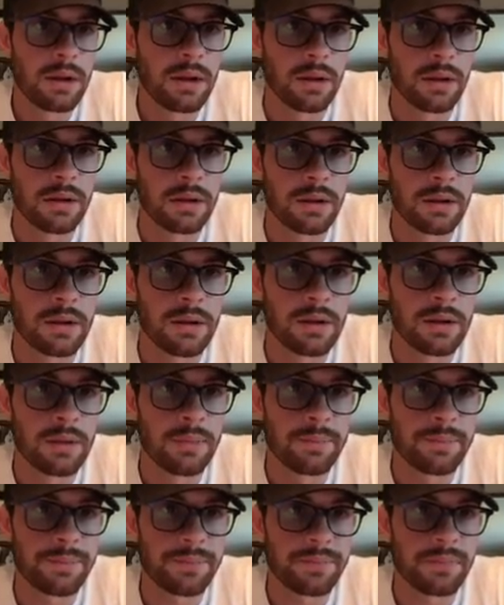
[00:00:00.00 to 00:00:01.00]

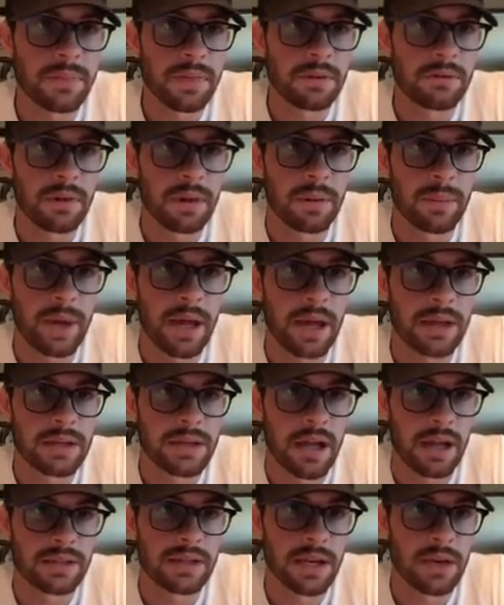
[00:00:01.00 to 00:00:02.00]
Running backs.
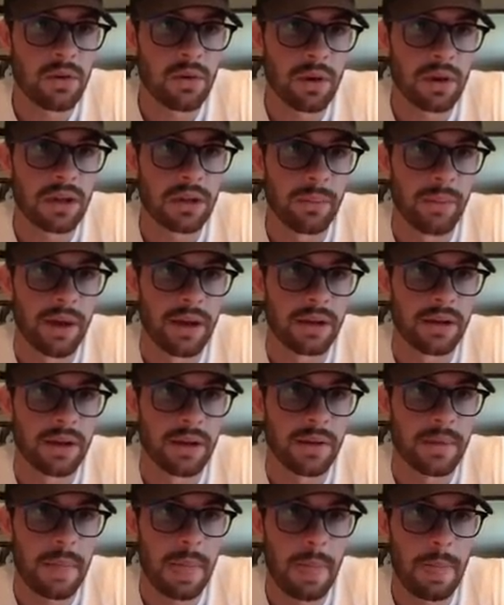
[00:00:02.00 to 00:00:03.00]
Yeah, I'll take Corey Clement here.